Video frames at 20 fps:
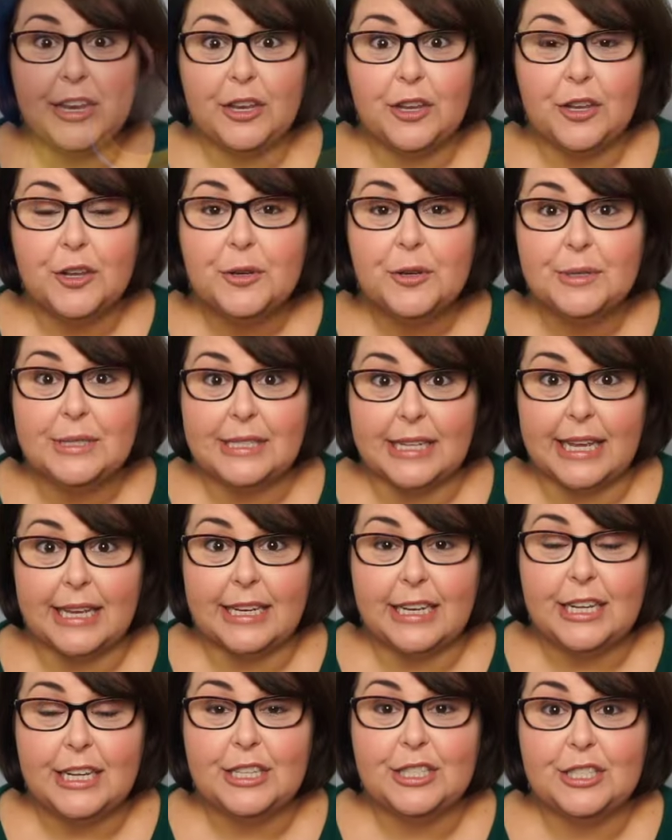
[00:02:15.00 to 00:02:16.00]
use
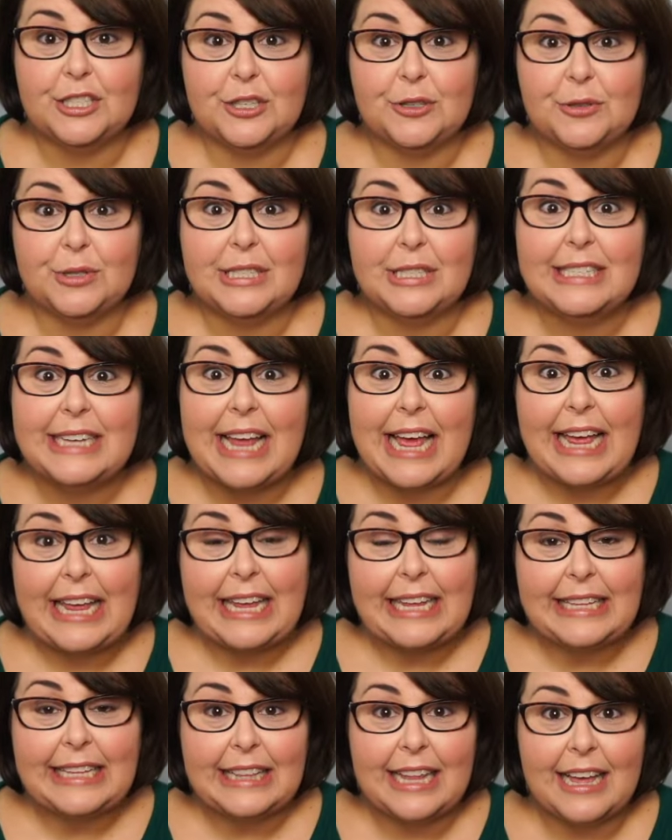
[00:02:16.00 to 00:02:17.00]
it to
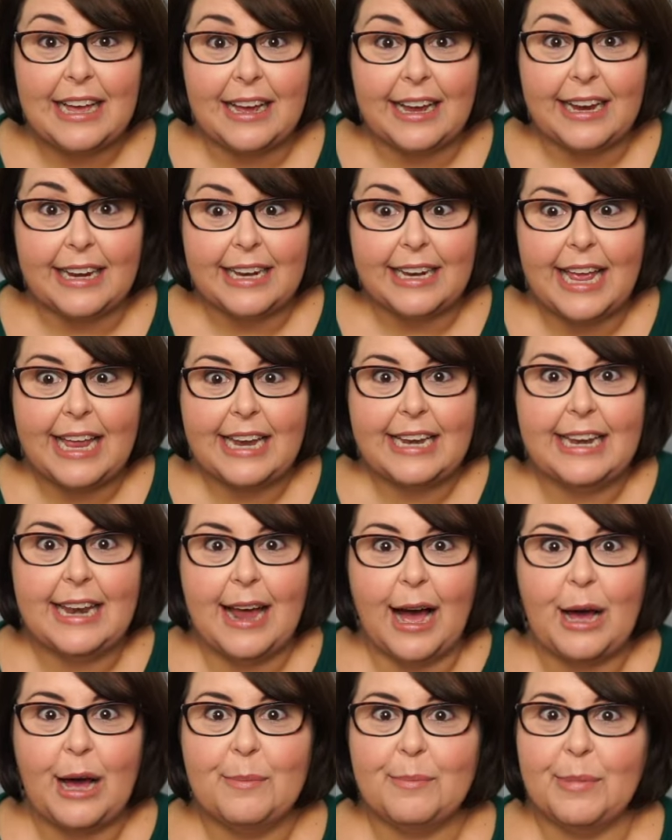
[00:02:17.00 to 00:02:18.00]
stay in line and
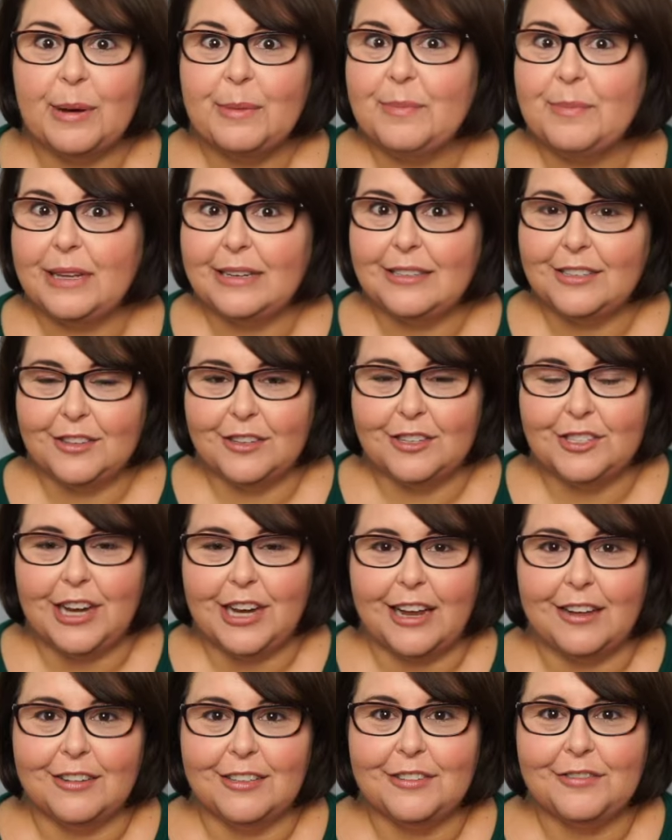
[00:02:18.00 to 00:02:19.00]
not bump into the
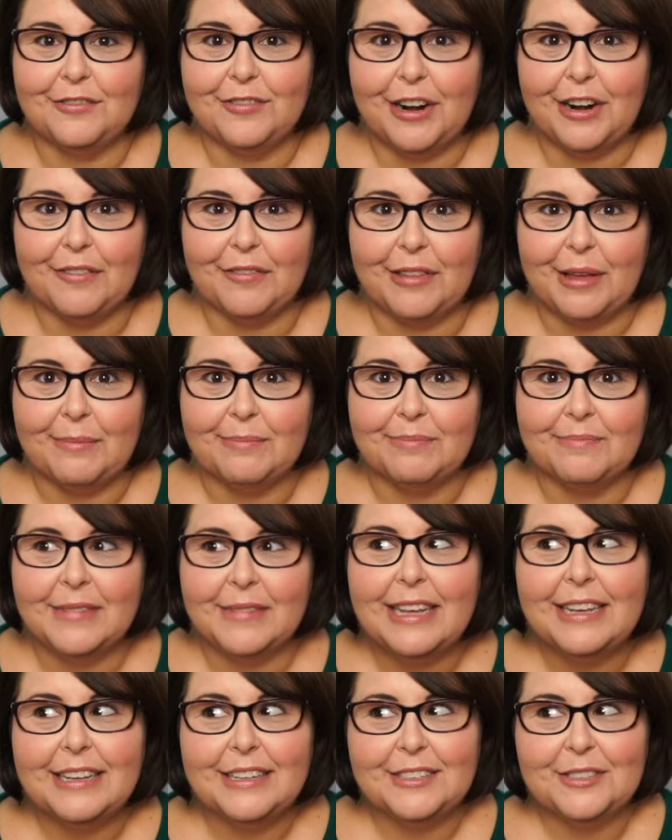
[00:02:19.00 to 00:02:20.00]
child in front of them.
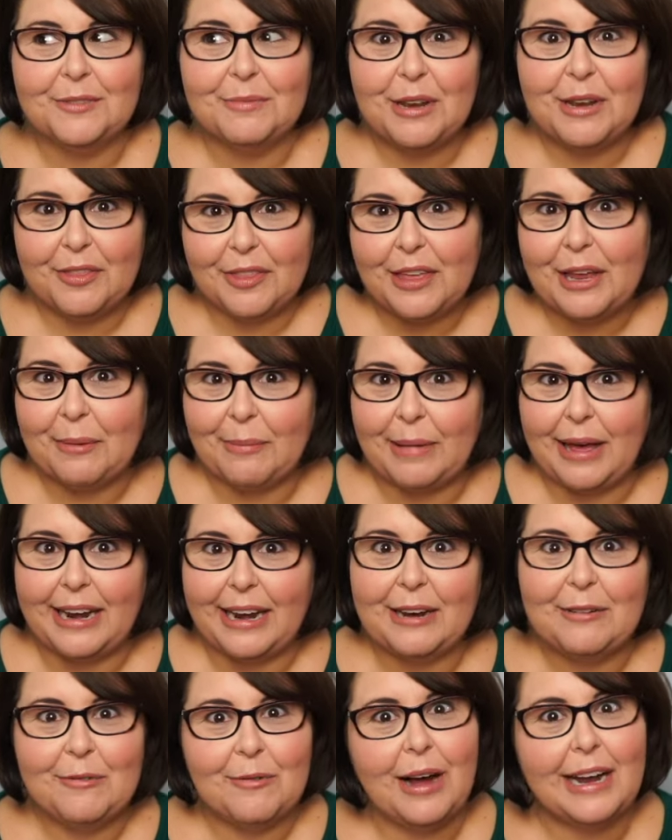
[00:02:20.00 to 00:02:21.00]
So when you think about
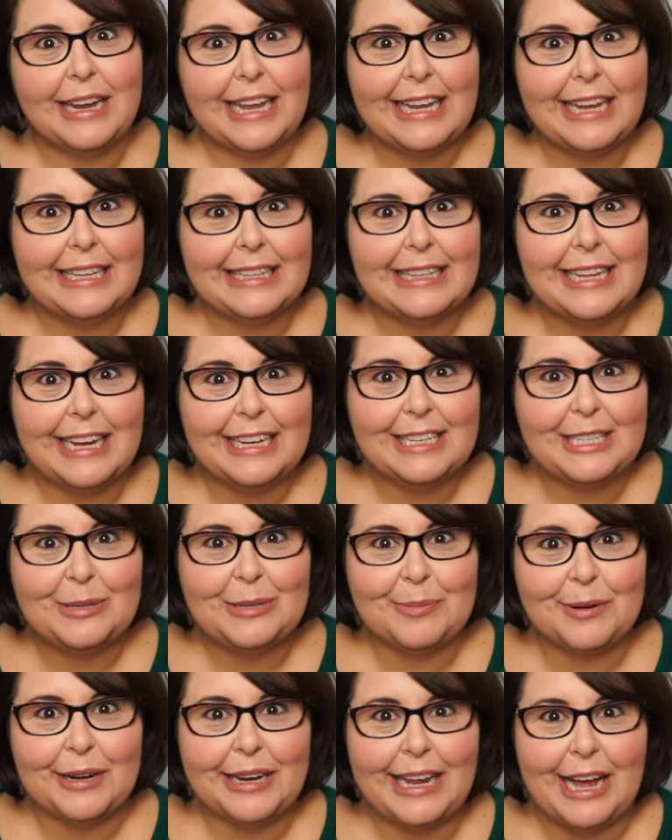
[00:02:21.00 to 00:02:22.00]
it, walking in line is
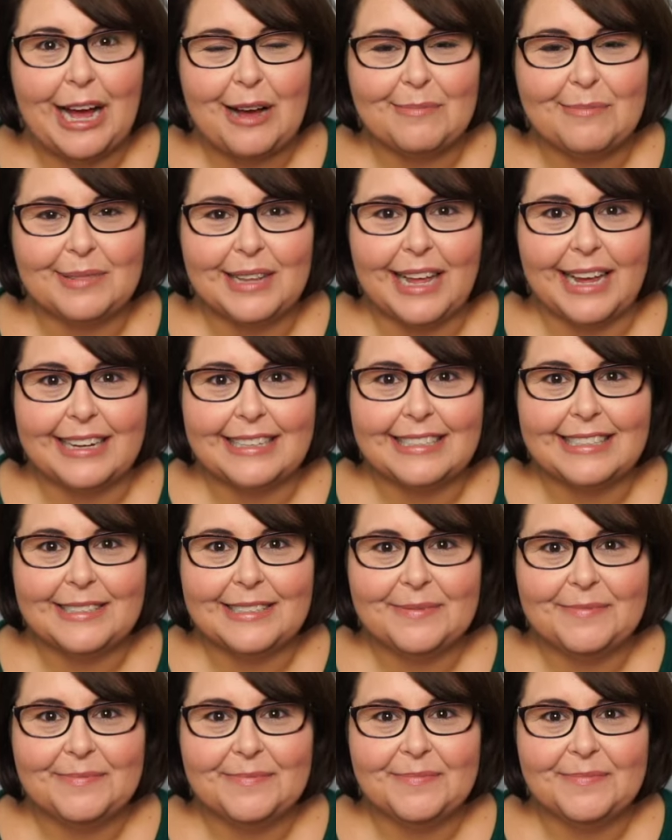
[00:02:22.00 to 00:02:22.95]
pretty complex.